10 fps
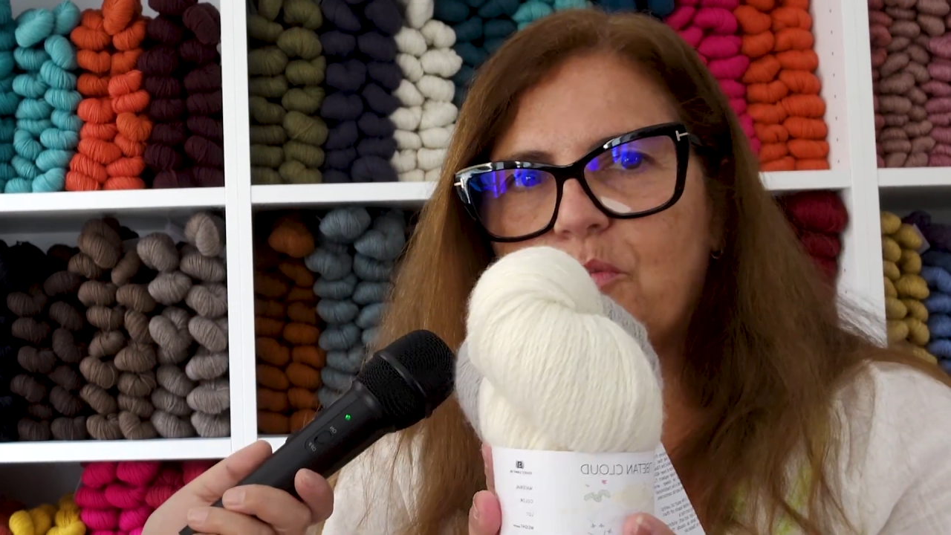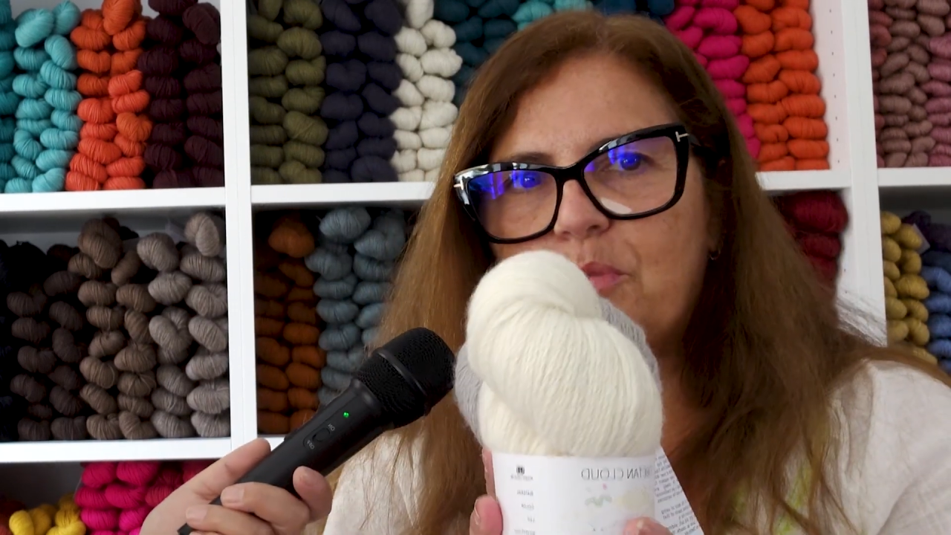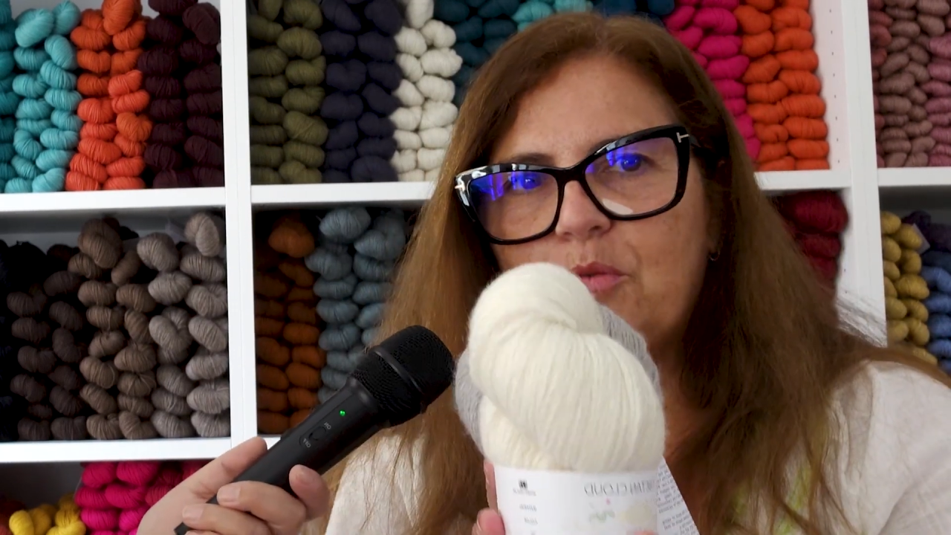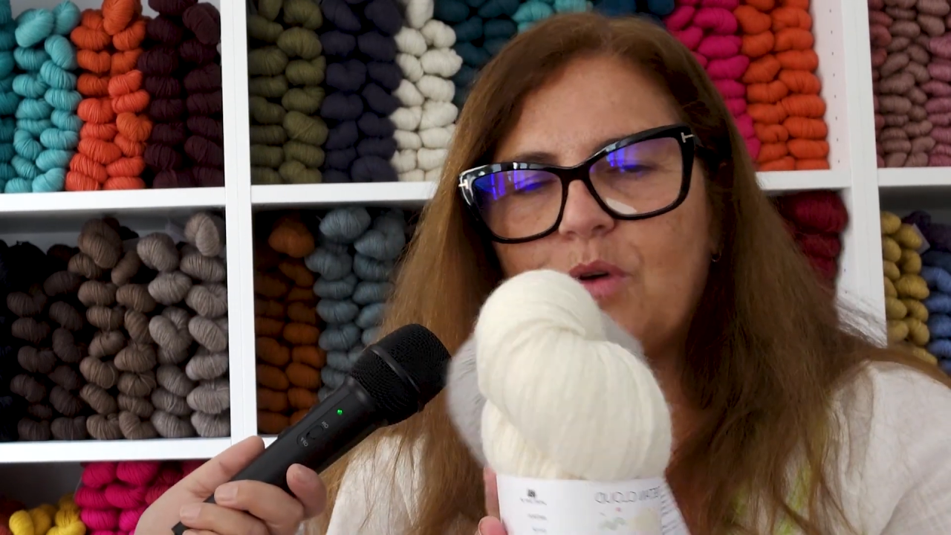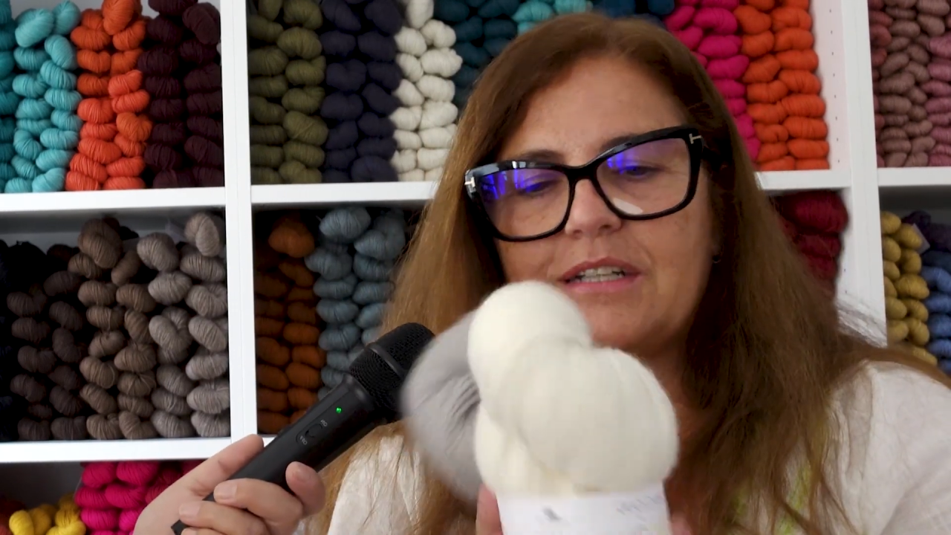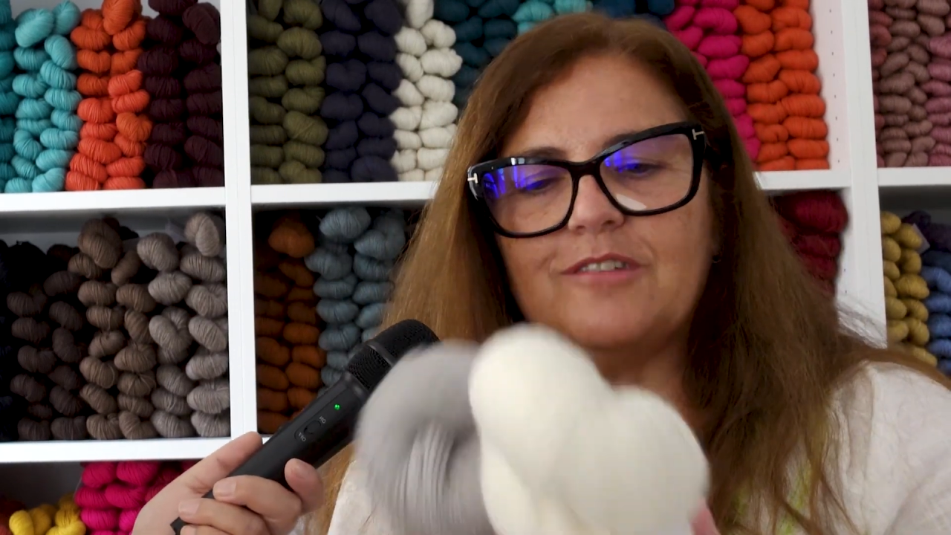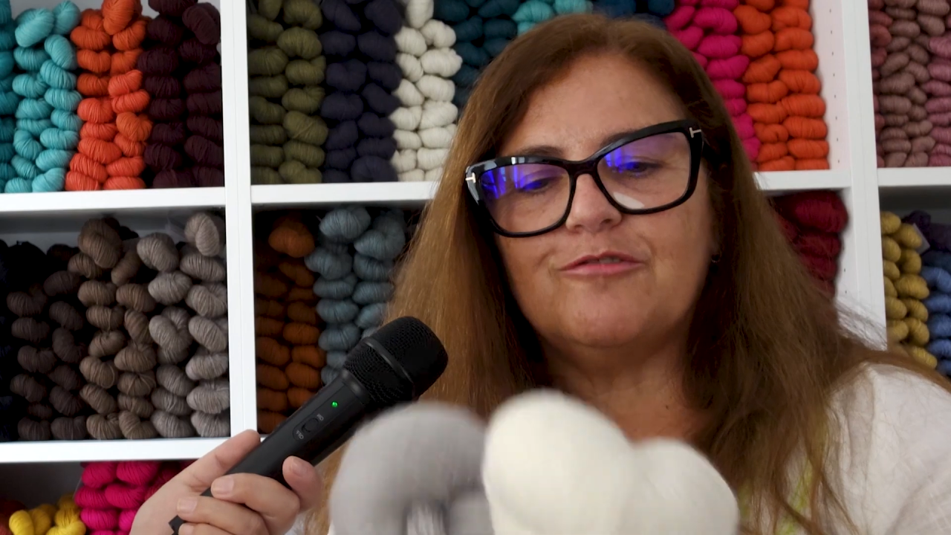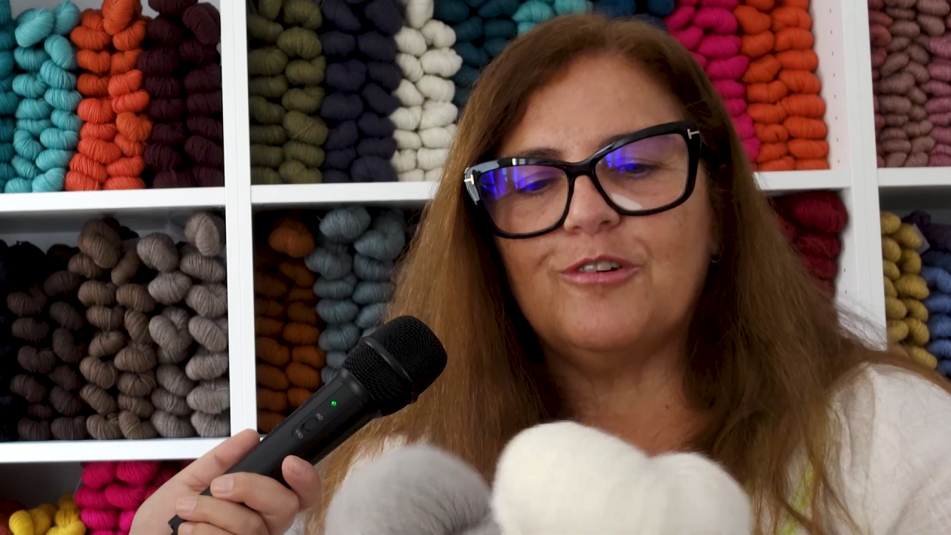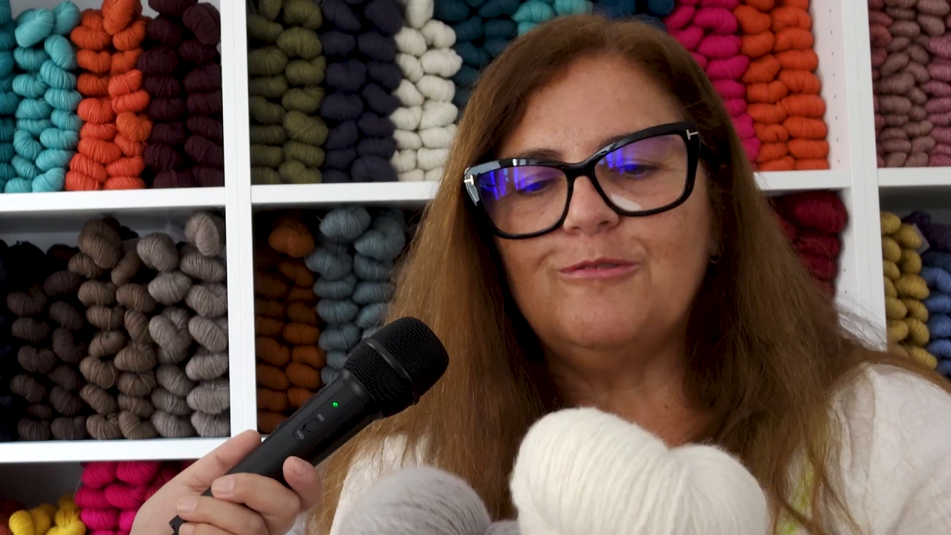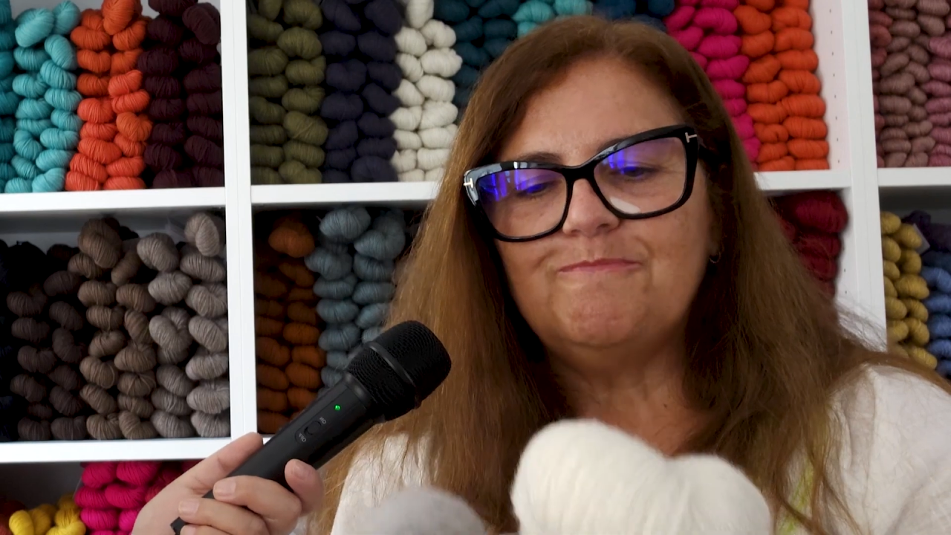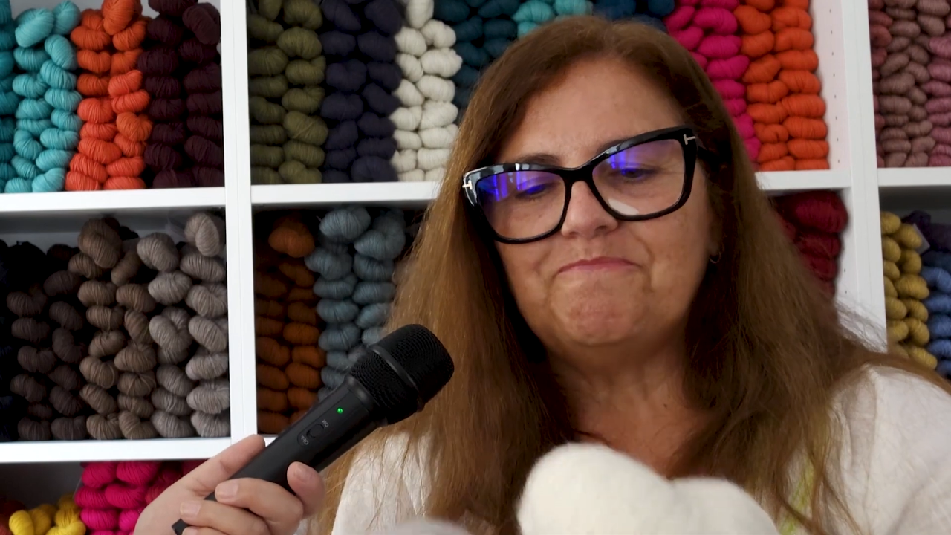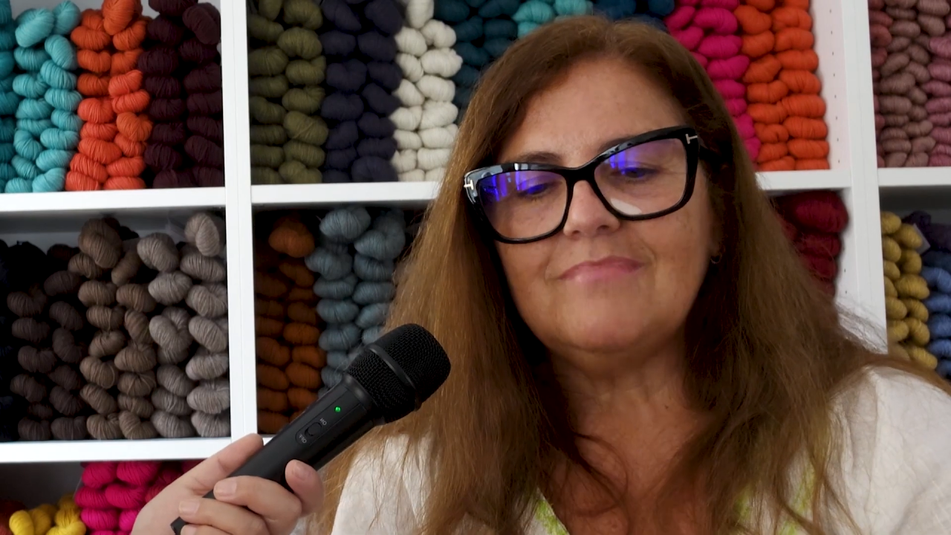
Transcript: would be wonderful.